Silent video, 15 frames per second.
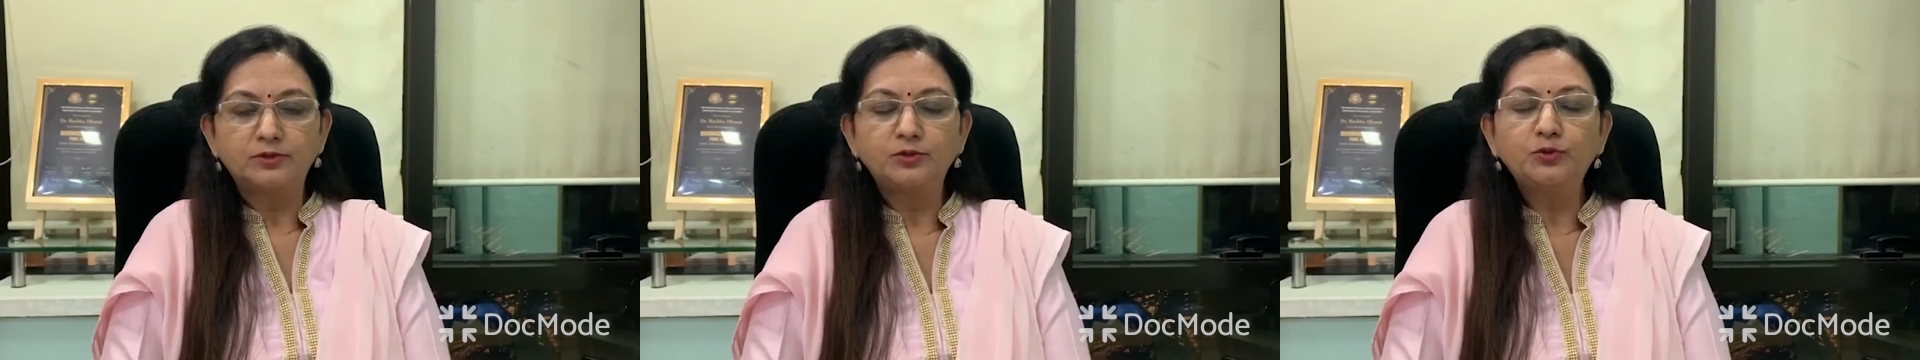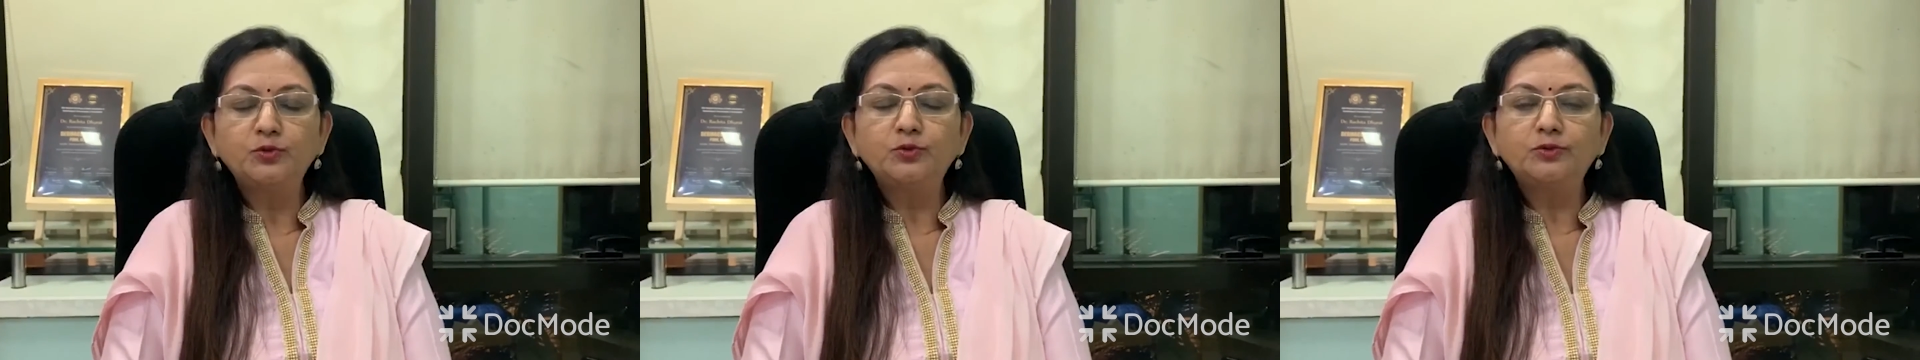
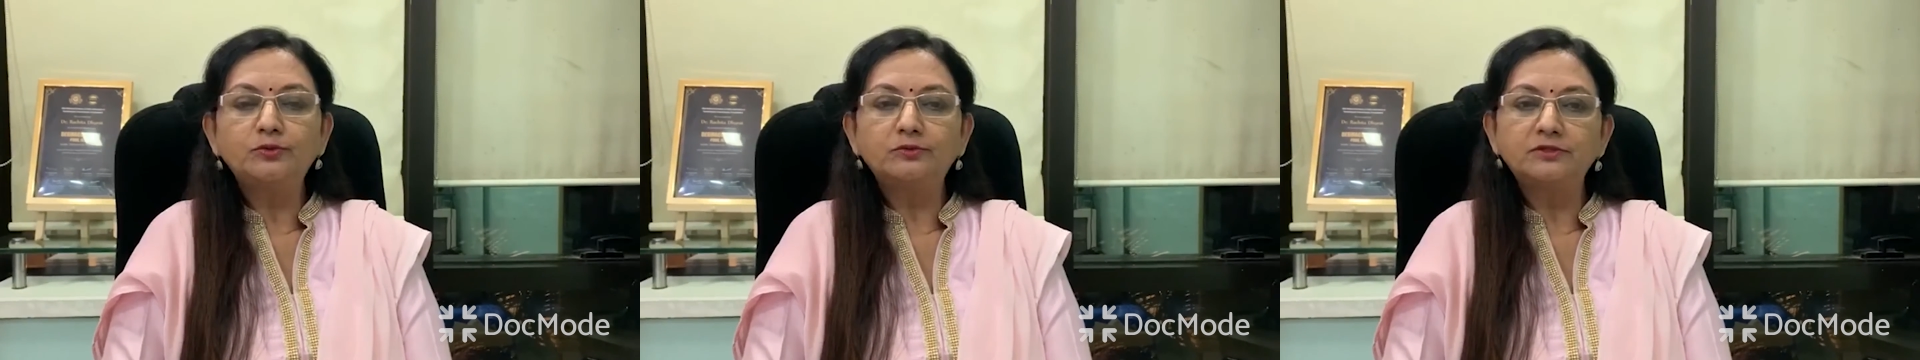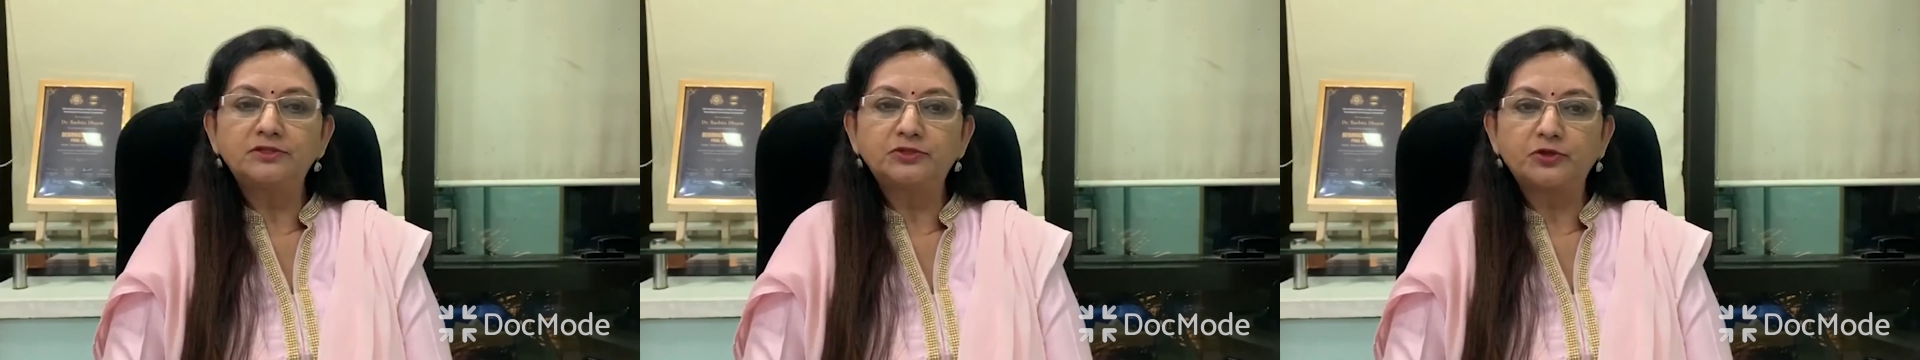Do
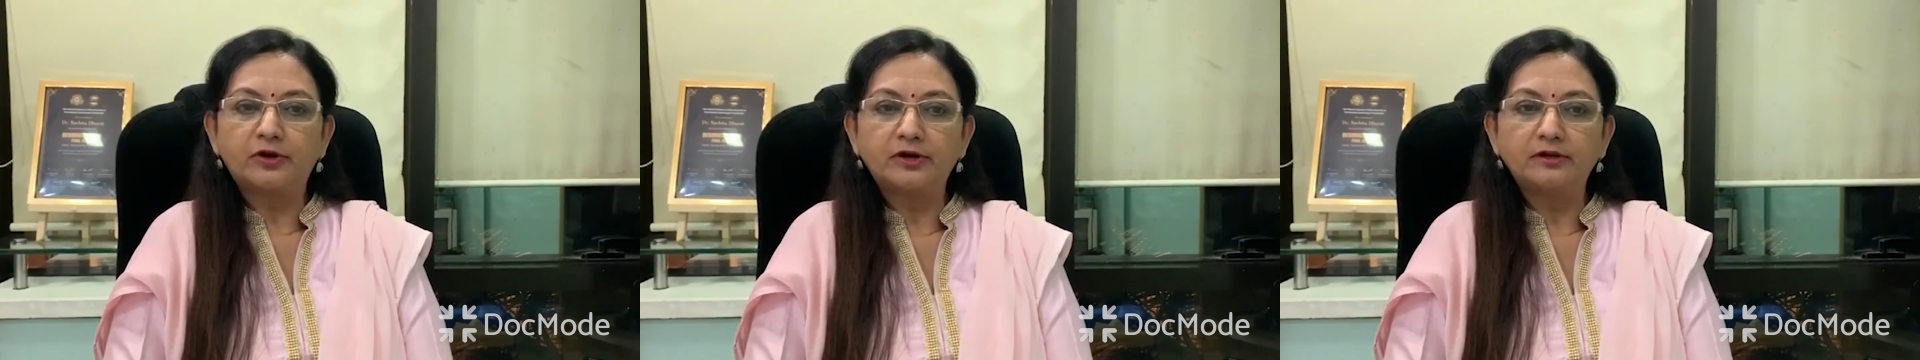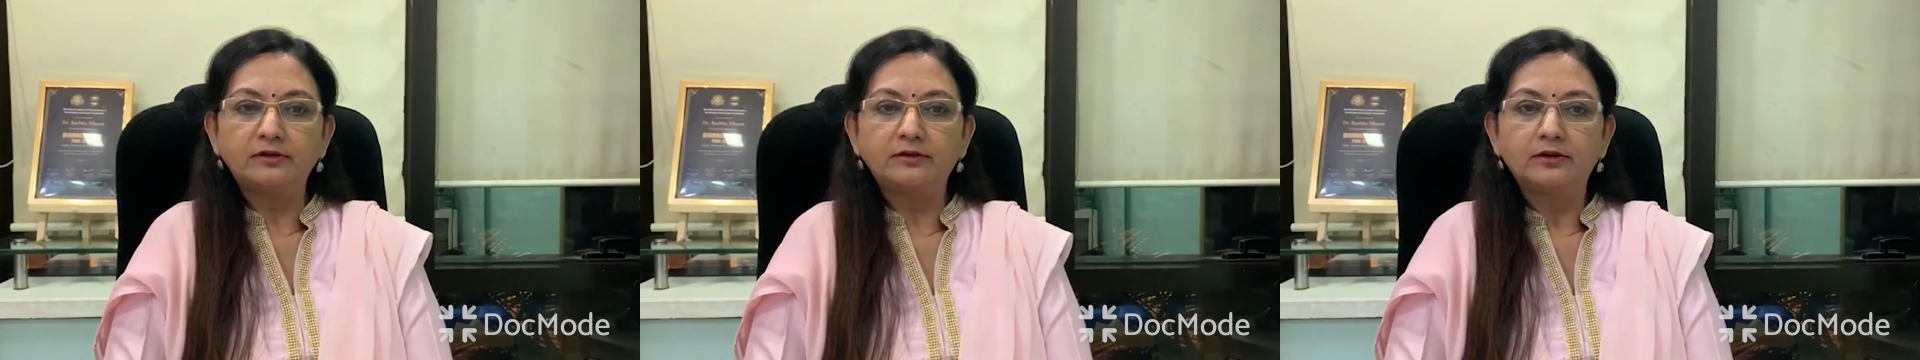
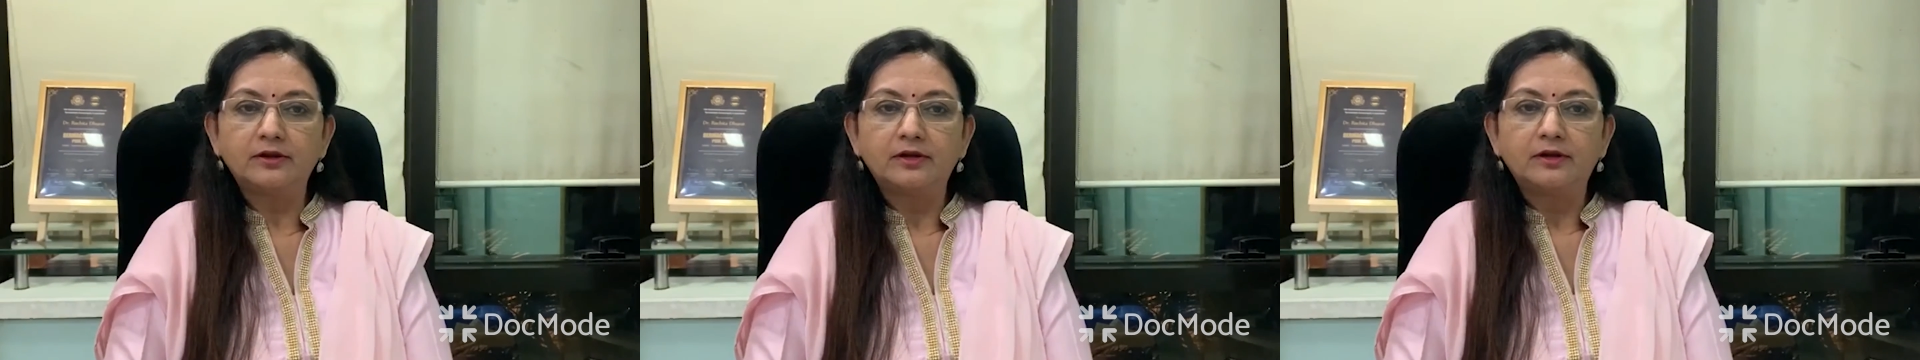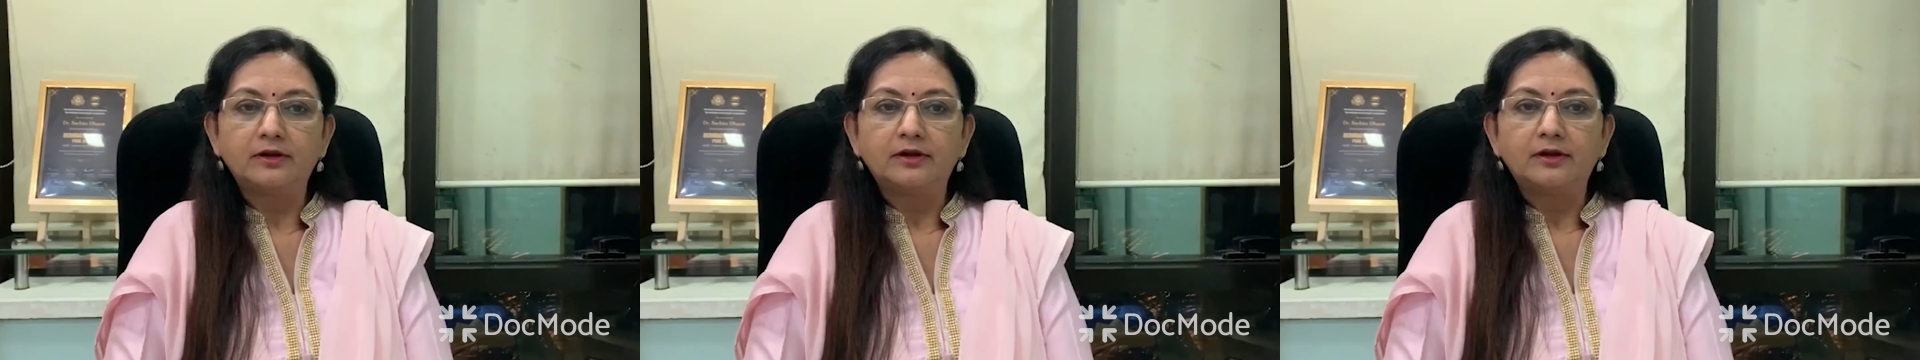join
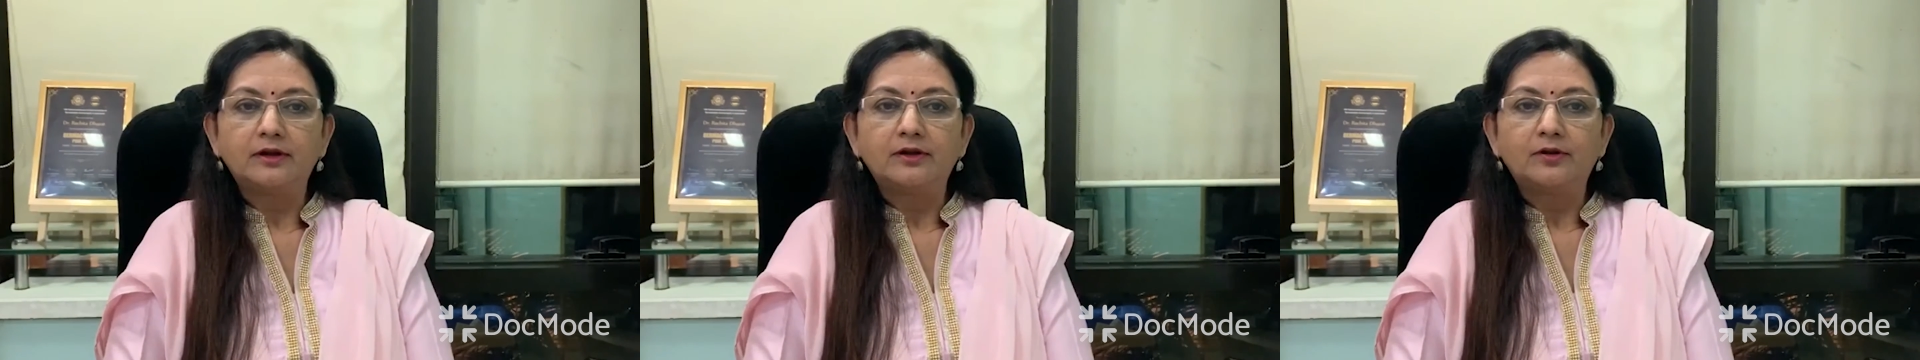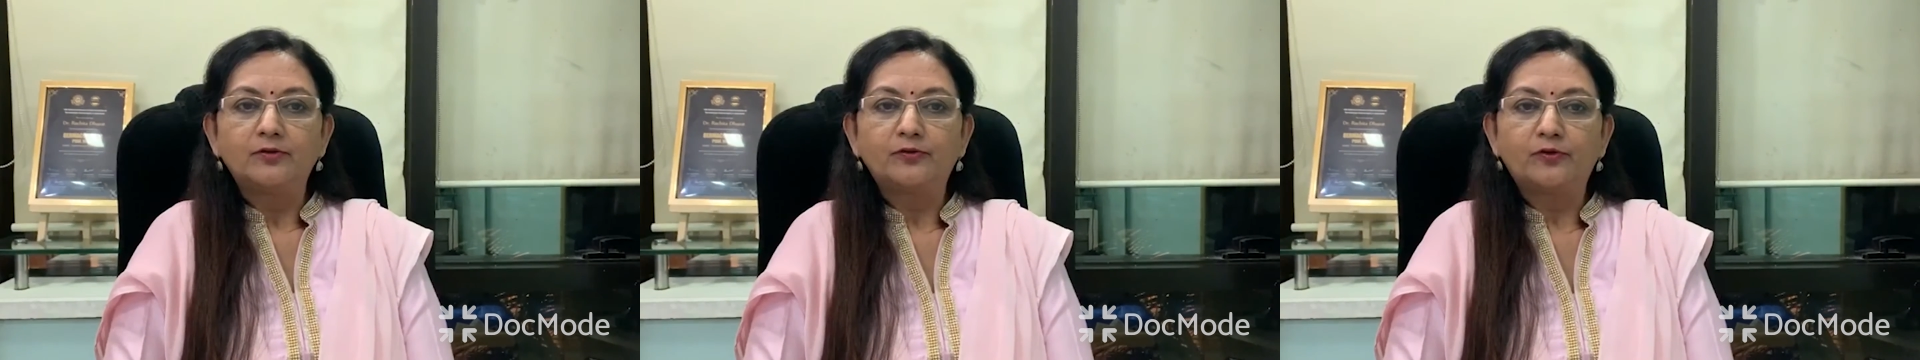
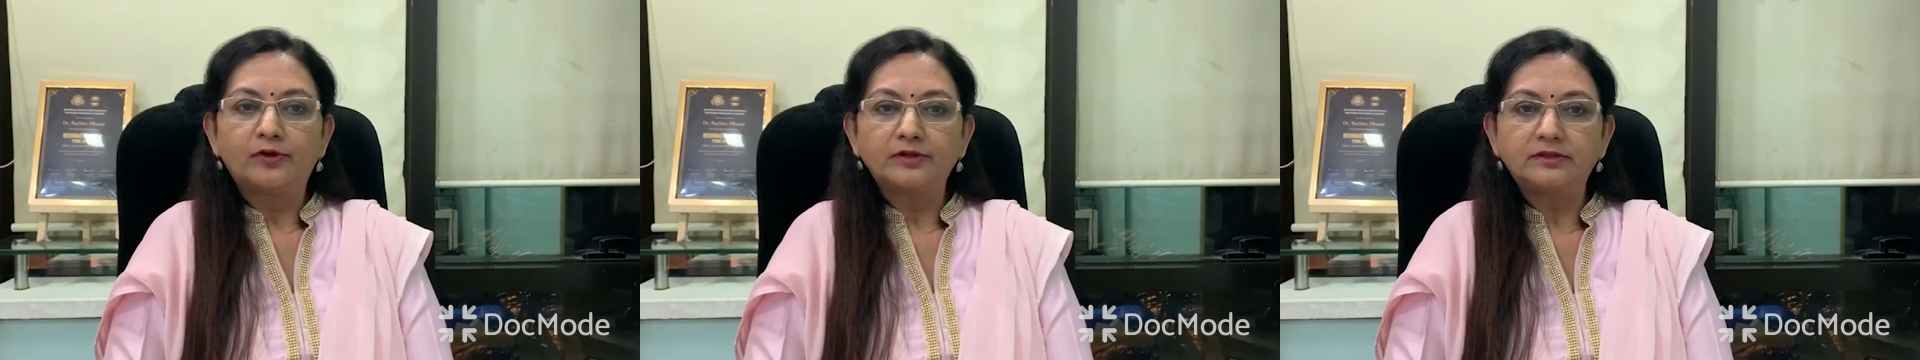for